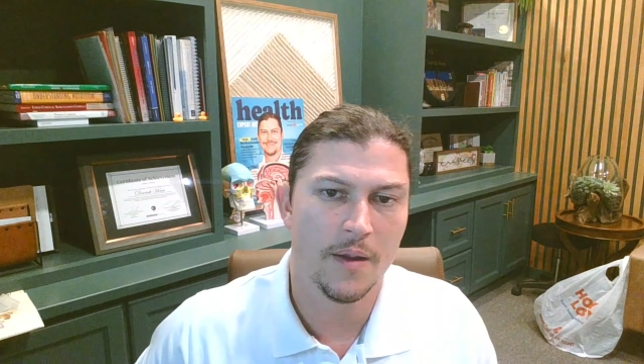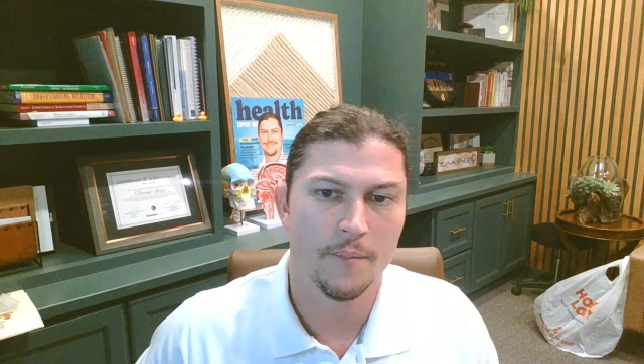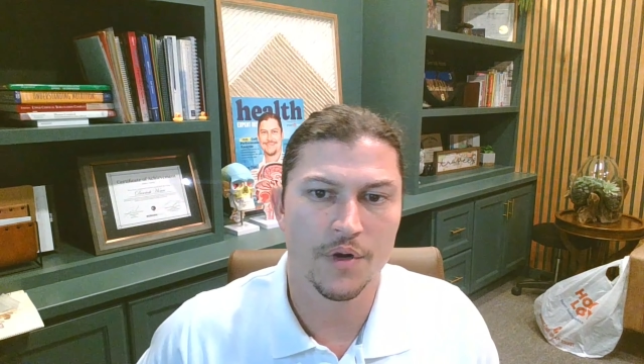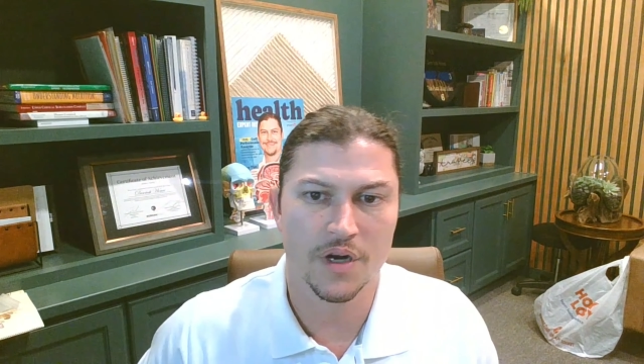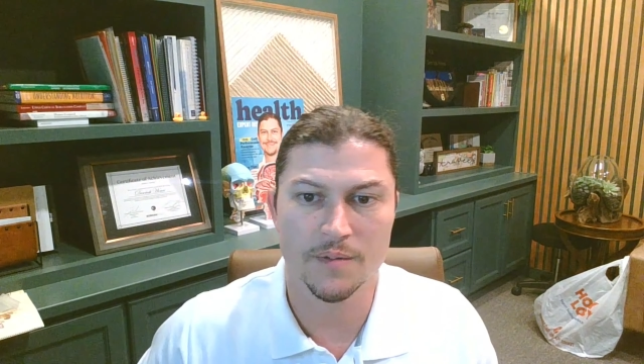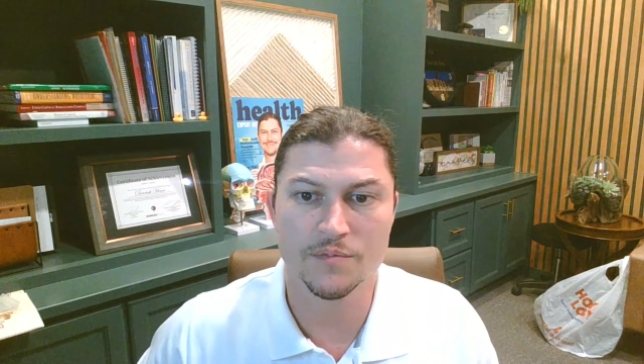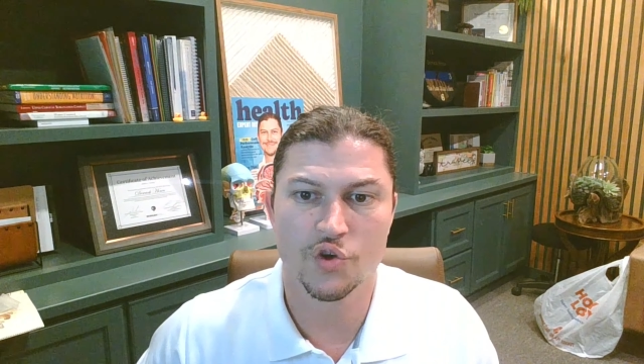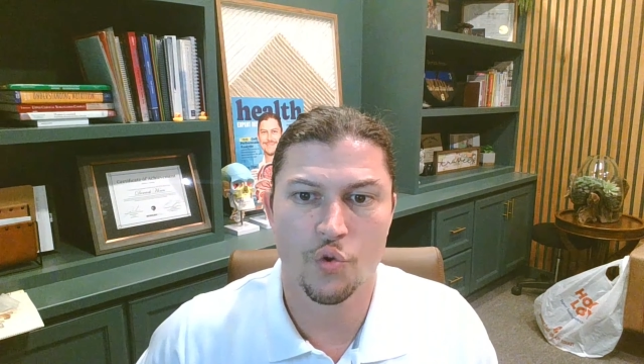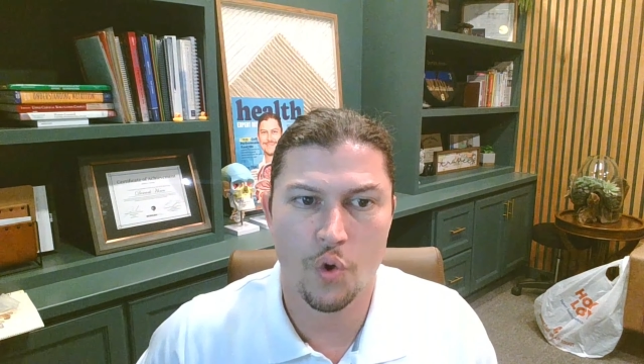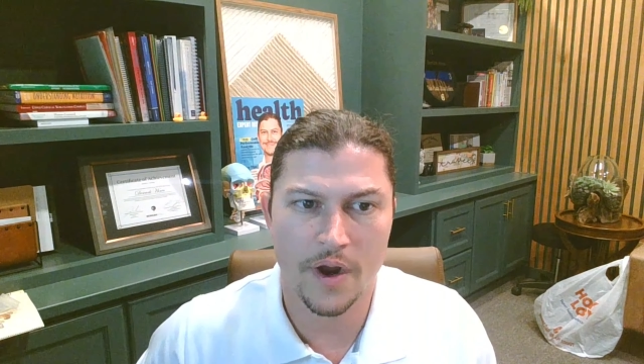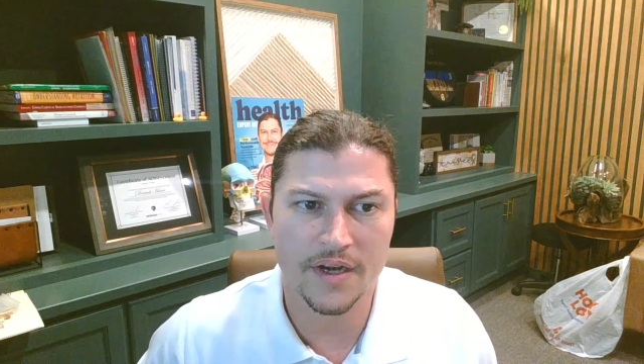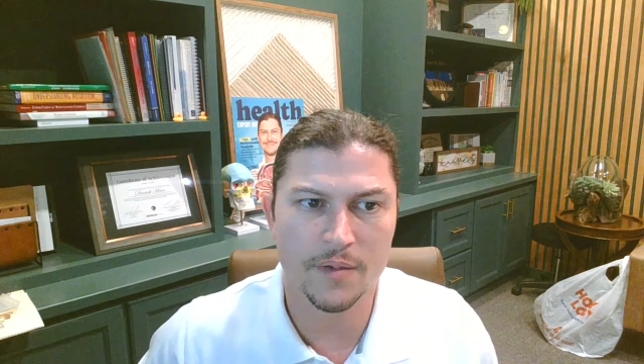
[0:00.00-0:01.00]
becomes
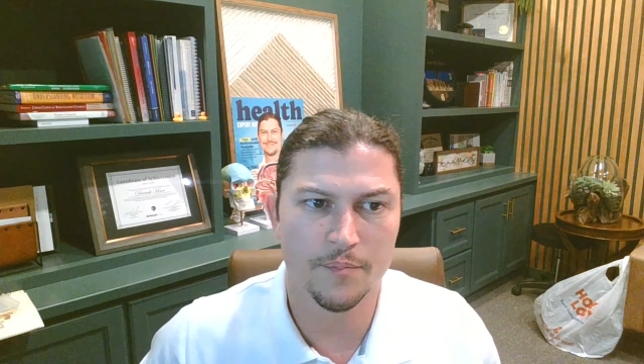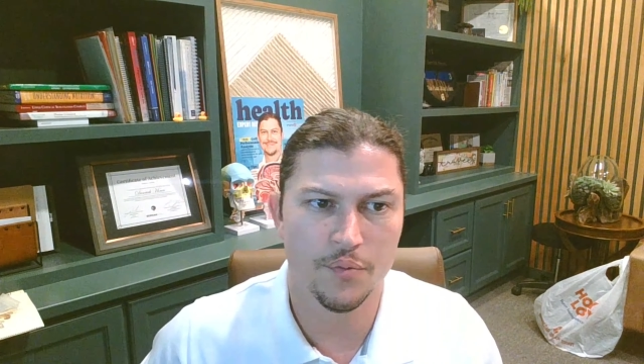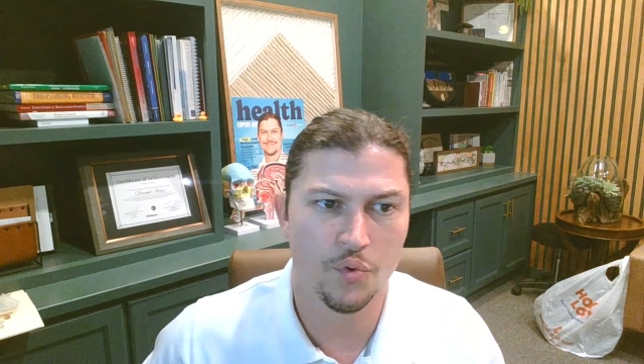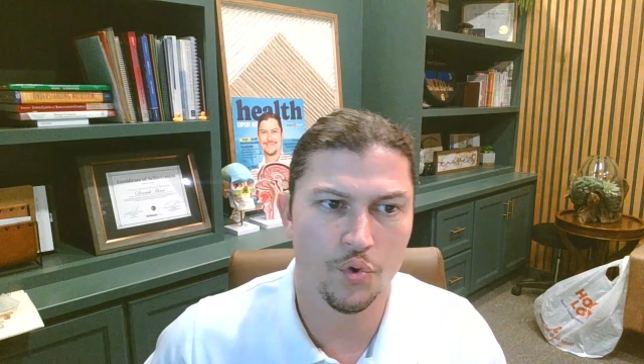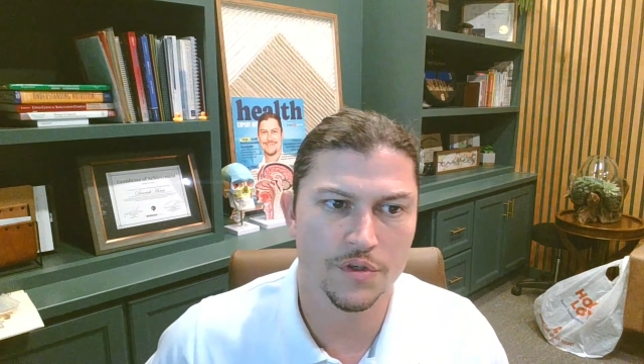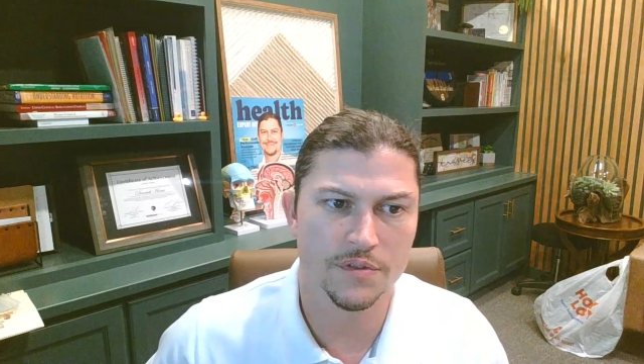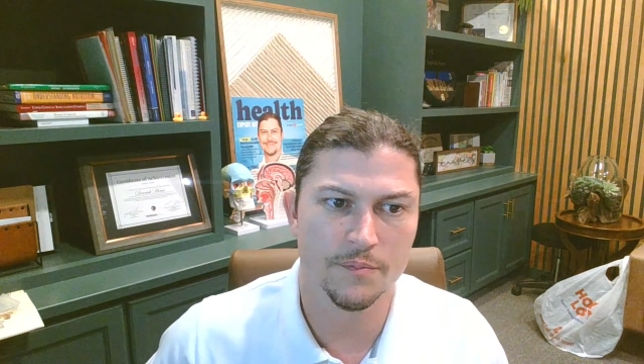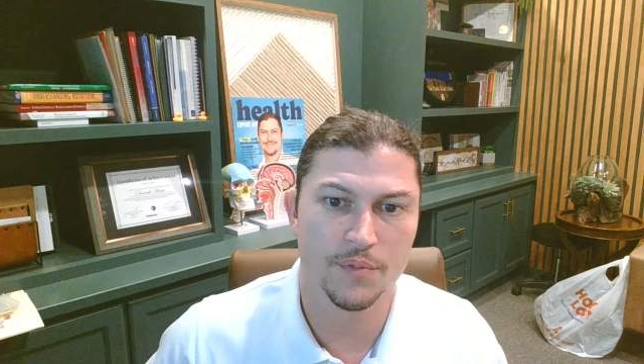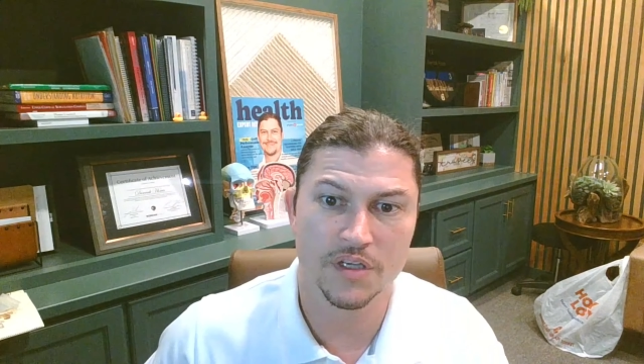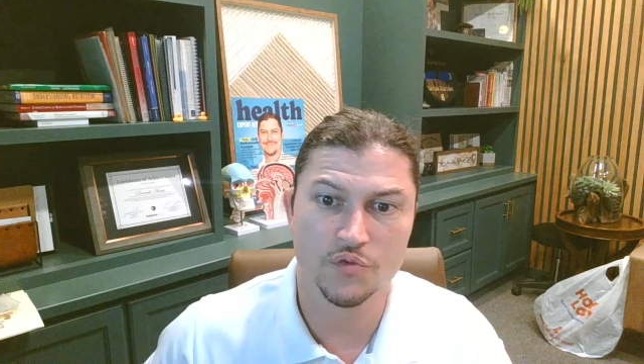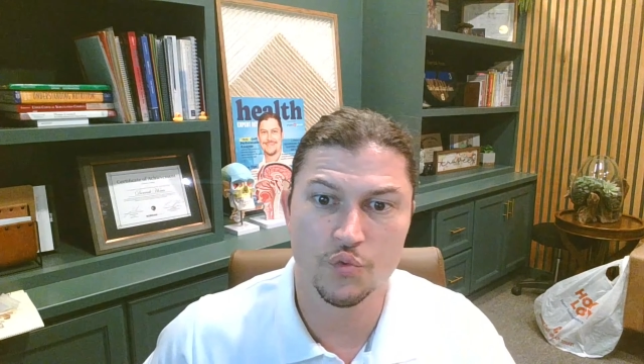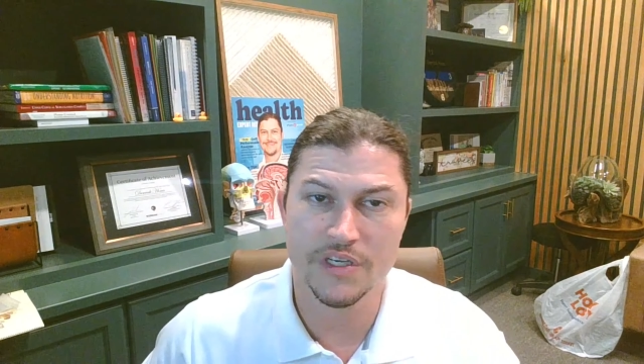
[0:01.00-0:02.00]
quite important,
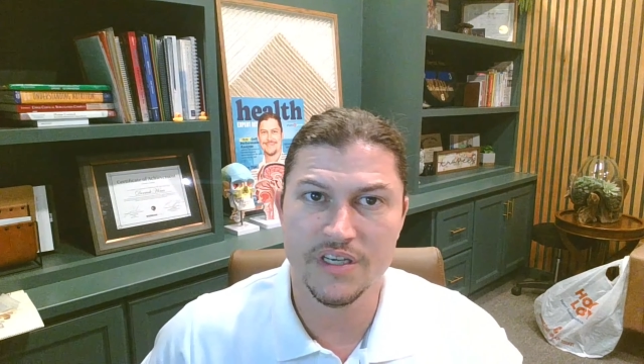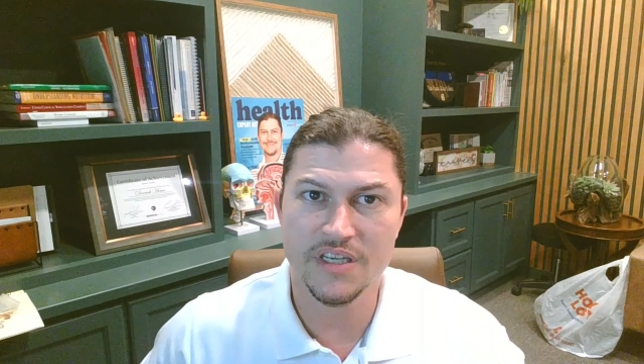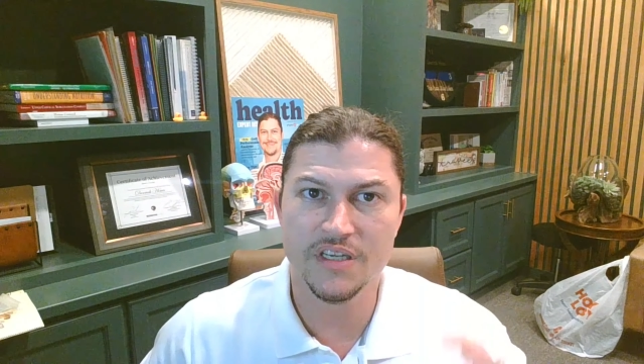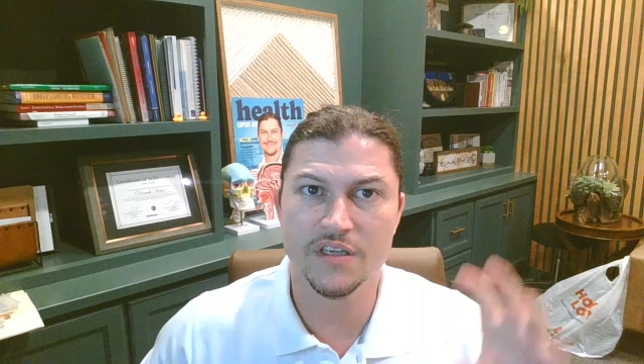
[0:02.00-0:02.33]
because we need